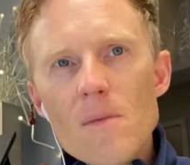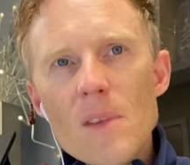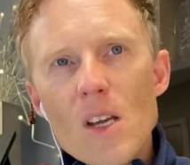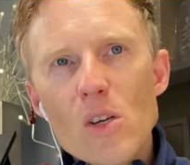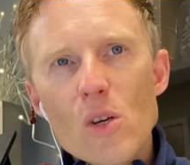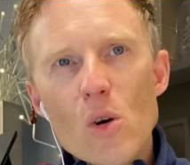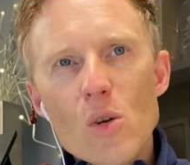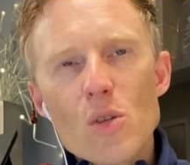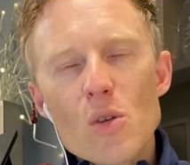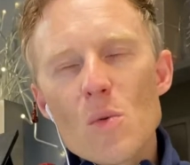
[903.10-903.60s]

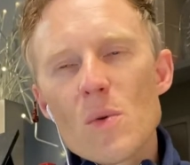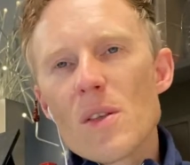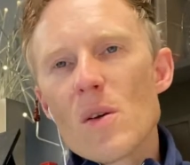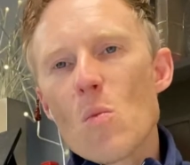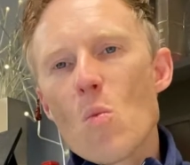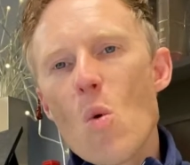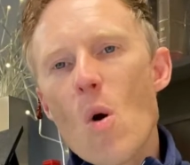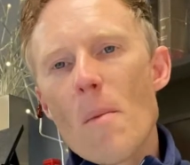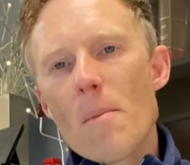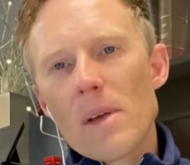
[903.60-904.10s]
go to
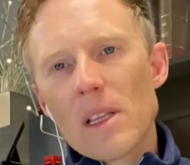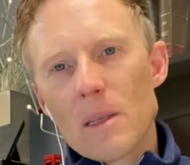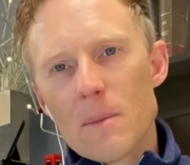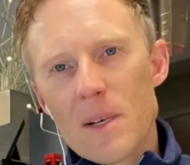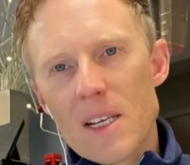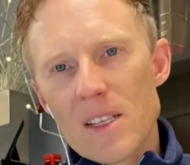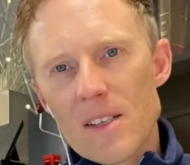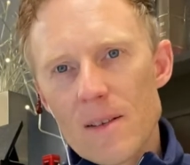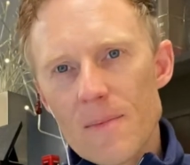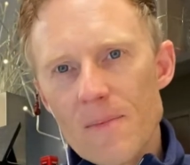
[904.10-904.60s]
within 1
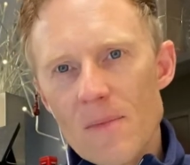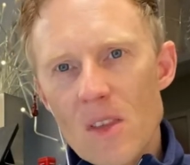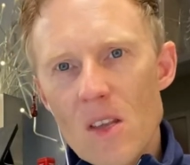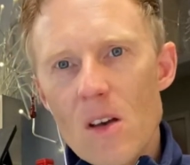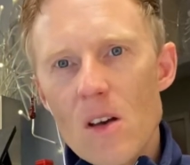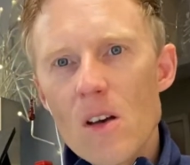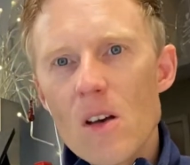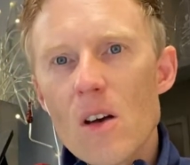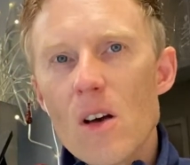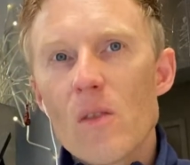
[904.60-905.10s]
millimeter
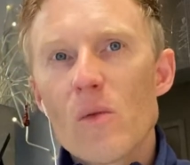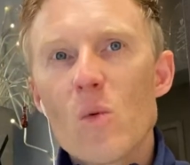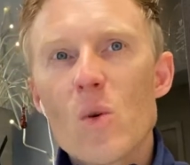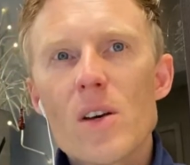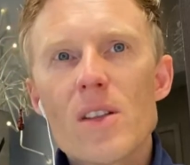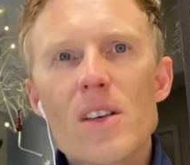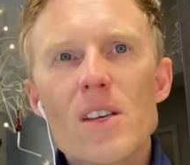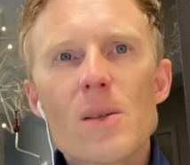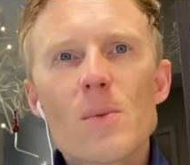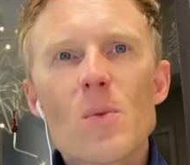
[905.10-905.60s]
of where
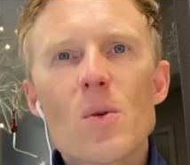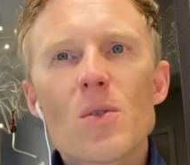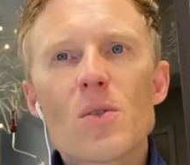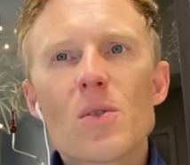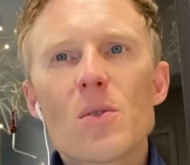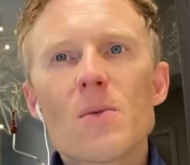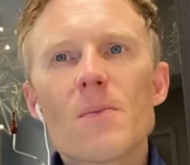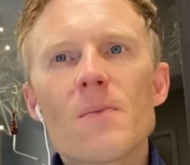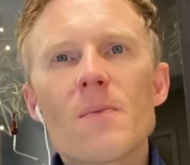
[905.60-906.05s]
they're supposed to.